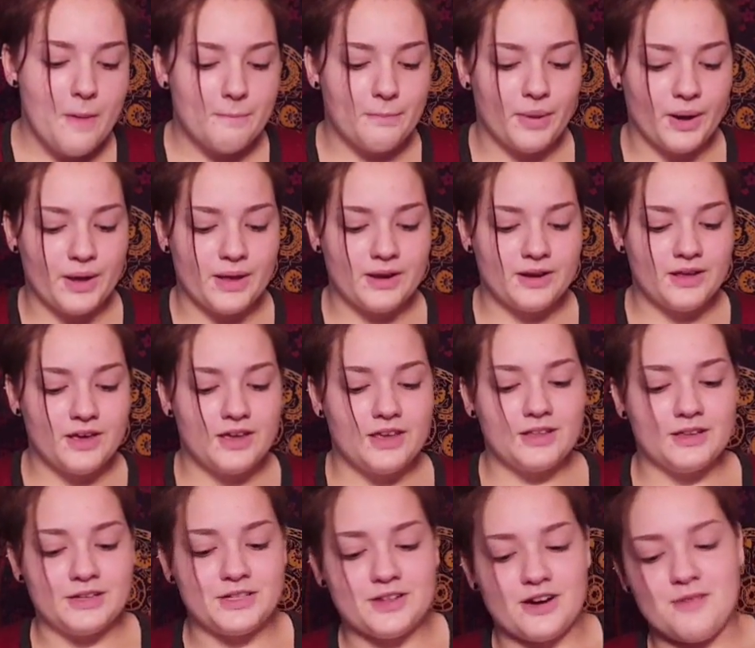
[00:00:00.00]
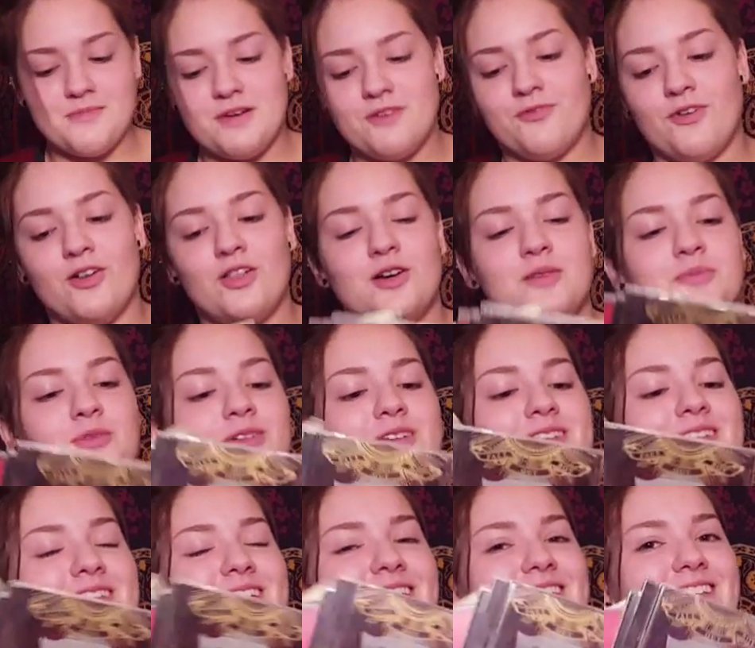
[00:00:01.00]
But these are all my Fall Out Boy
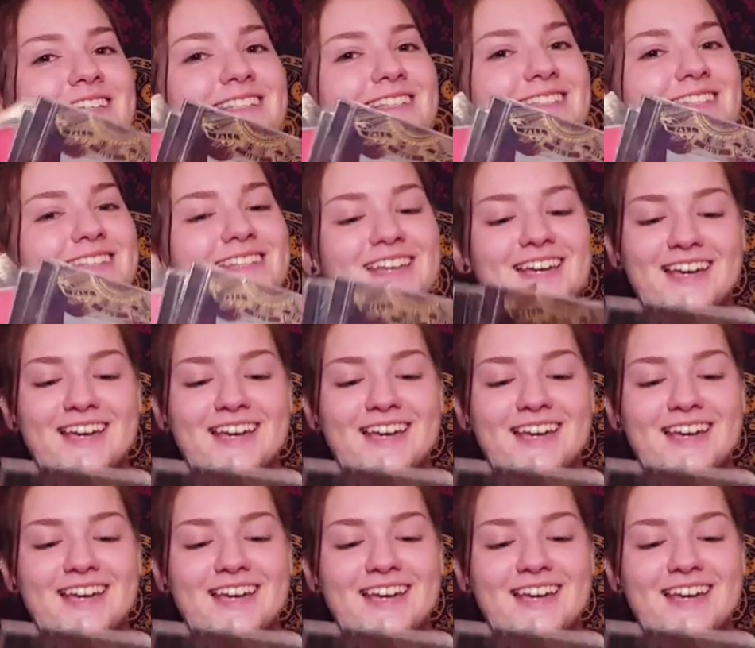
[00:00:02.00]
CDs.